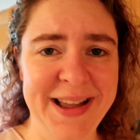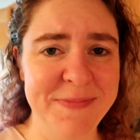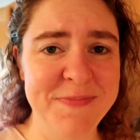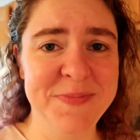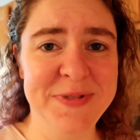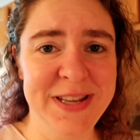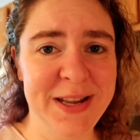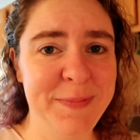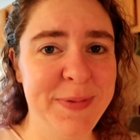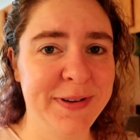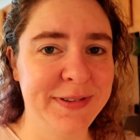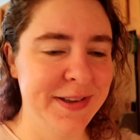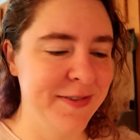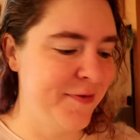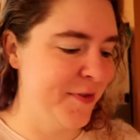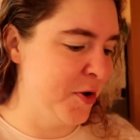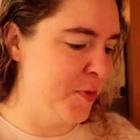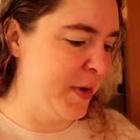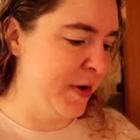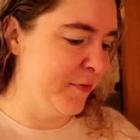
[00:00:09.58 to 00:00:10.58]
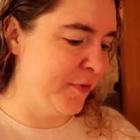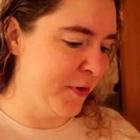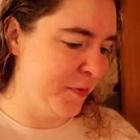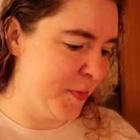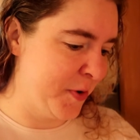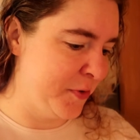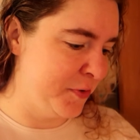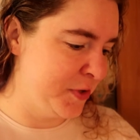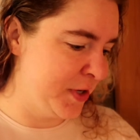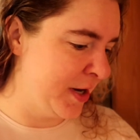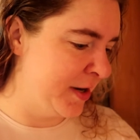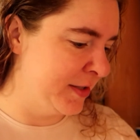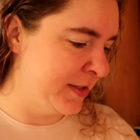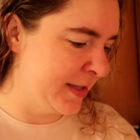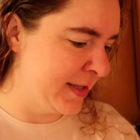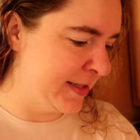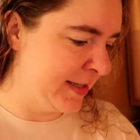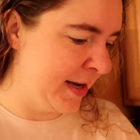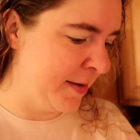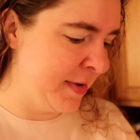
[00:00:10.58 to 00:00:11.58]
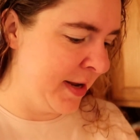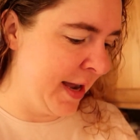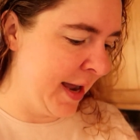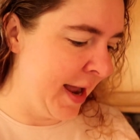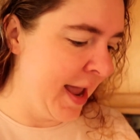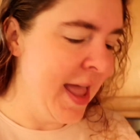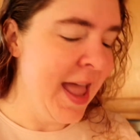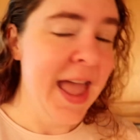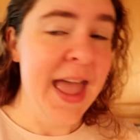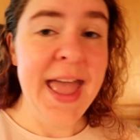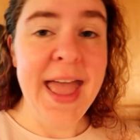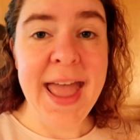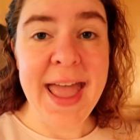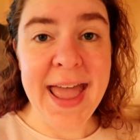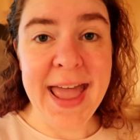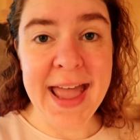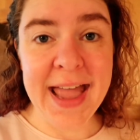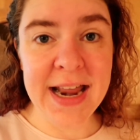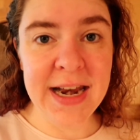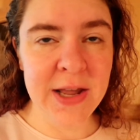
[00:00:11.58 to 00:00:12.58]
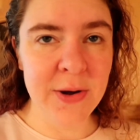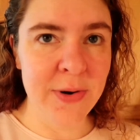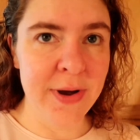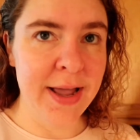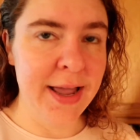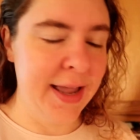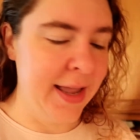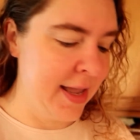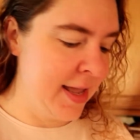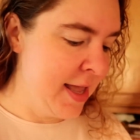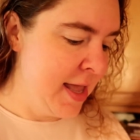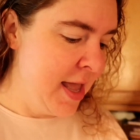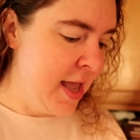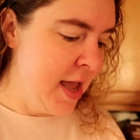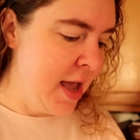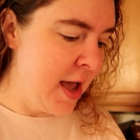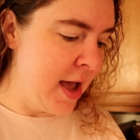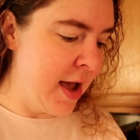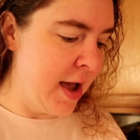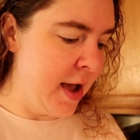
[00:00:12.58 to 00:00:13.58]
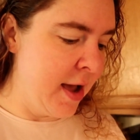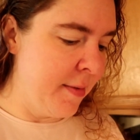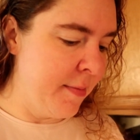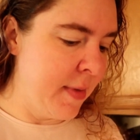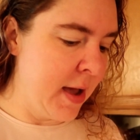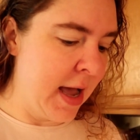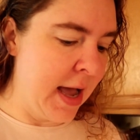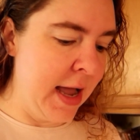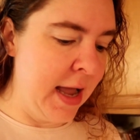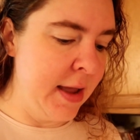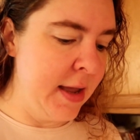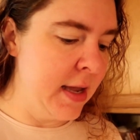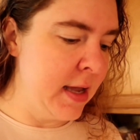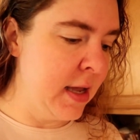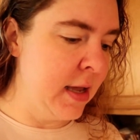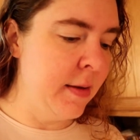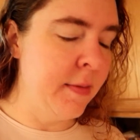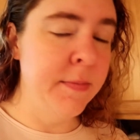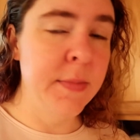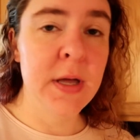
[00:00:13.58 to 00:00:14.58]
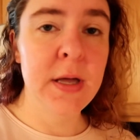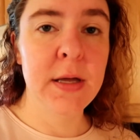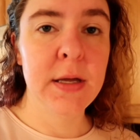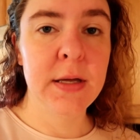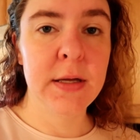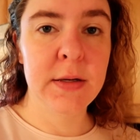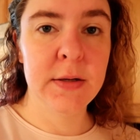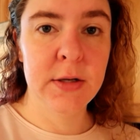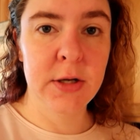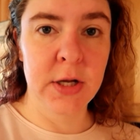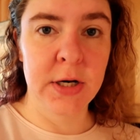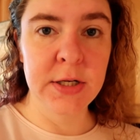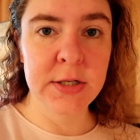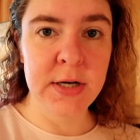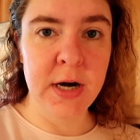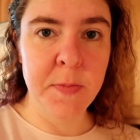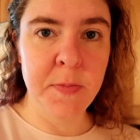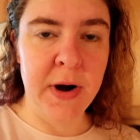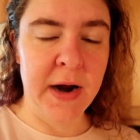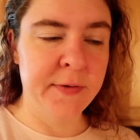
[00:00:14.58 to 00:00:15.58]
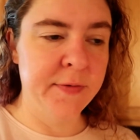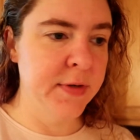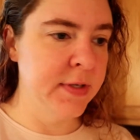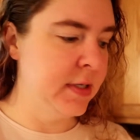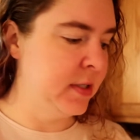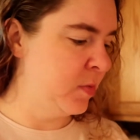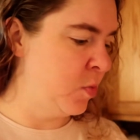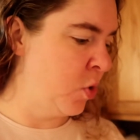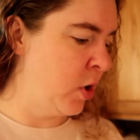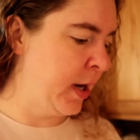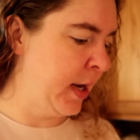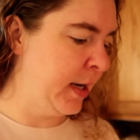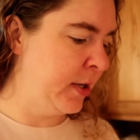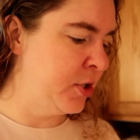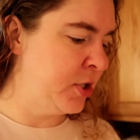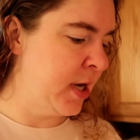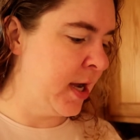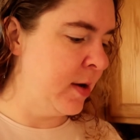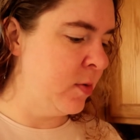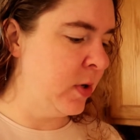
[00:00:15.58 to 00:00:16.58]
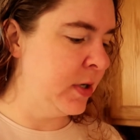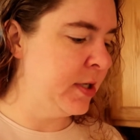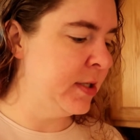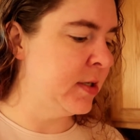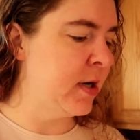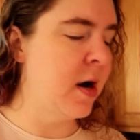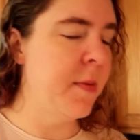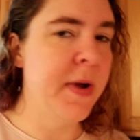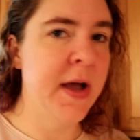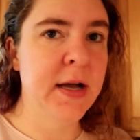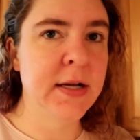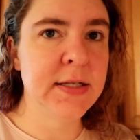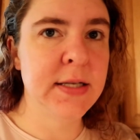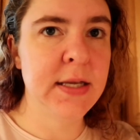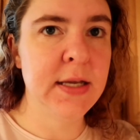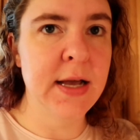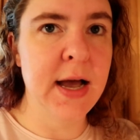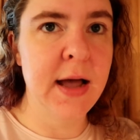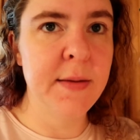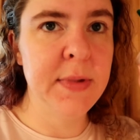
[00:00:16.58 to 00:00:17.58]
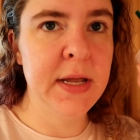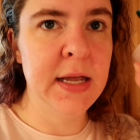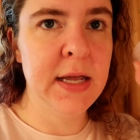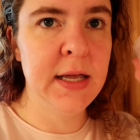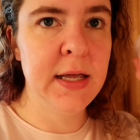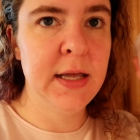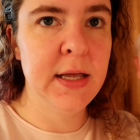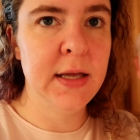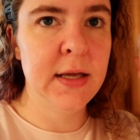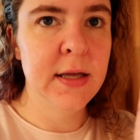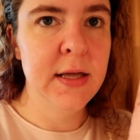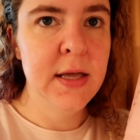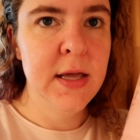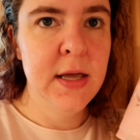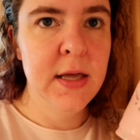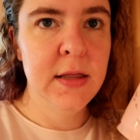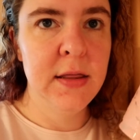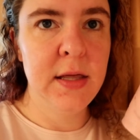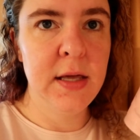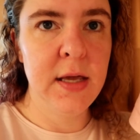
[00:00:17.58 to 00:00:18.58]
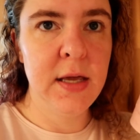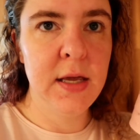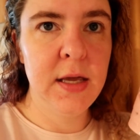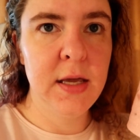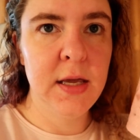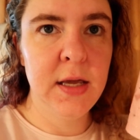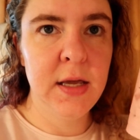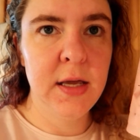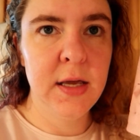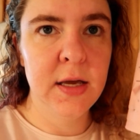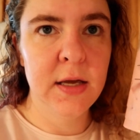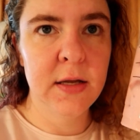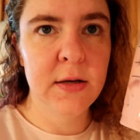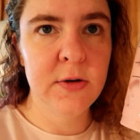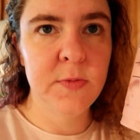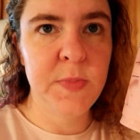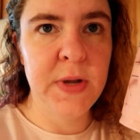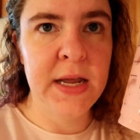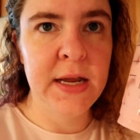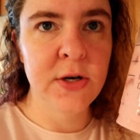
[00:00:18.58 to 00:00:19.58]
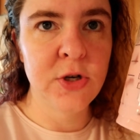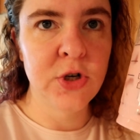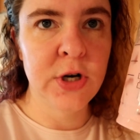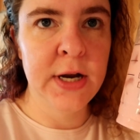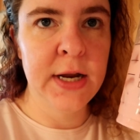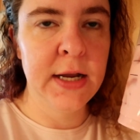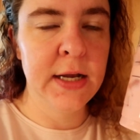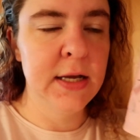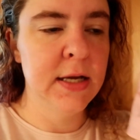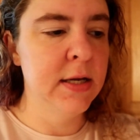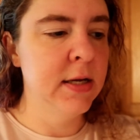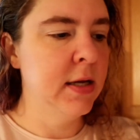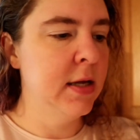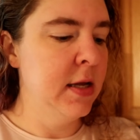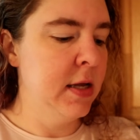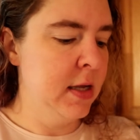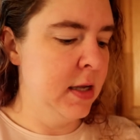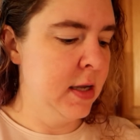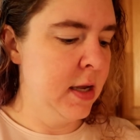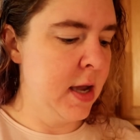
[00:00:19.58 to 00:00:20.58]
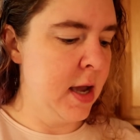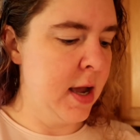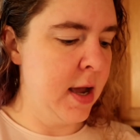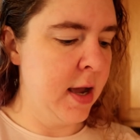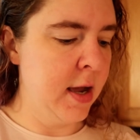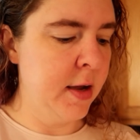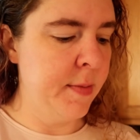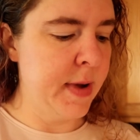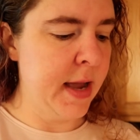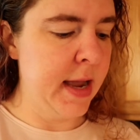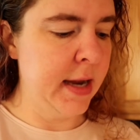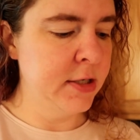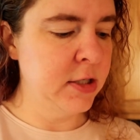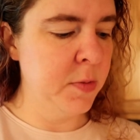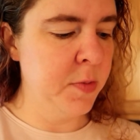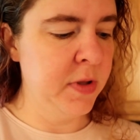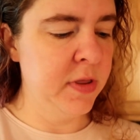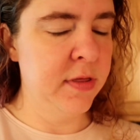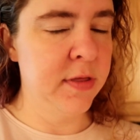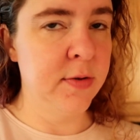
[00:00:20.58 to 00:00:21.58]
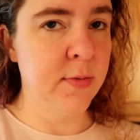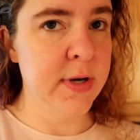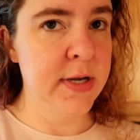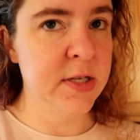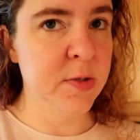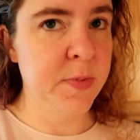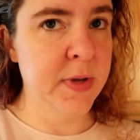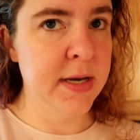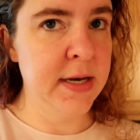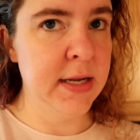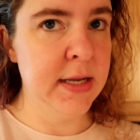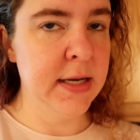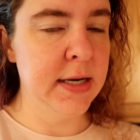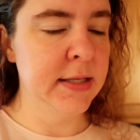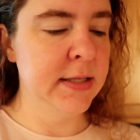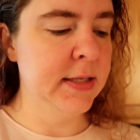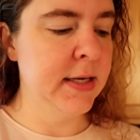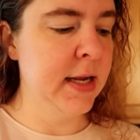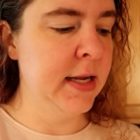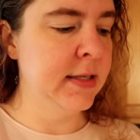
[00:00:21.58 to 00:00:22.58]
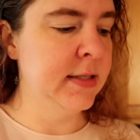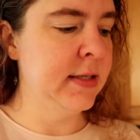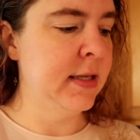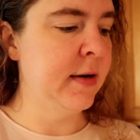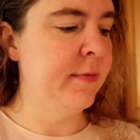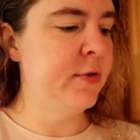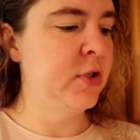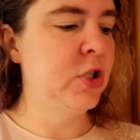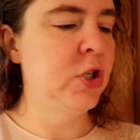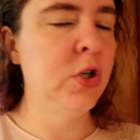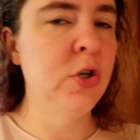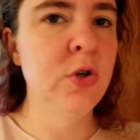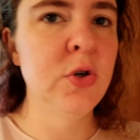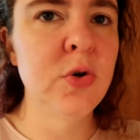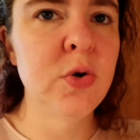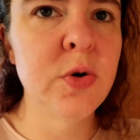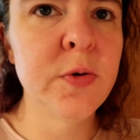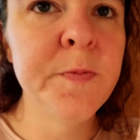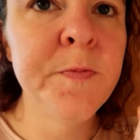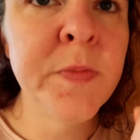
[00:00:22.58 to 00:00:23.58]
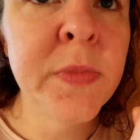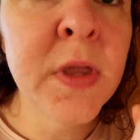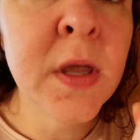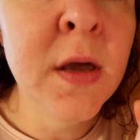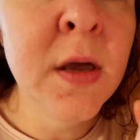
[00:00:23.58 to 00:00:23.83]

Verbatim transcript: I'm typically filming for both channels on the same day. Anyway, um, I am gonna start breakfast this morning. John went to Starbucks. He got me the pink drink. Um, I actually put three Splenda in it today instead of two,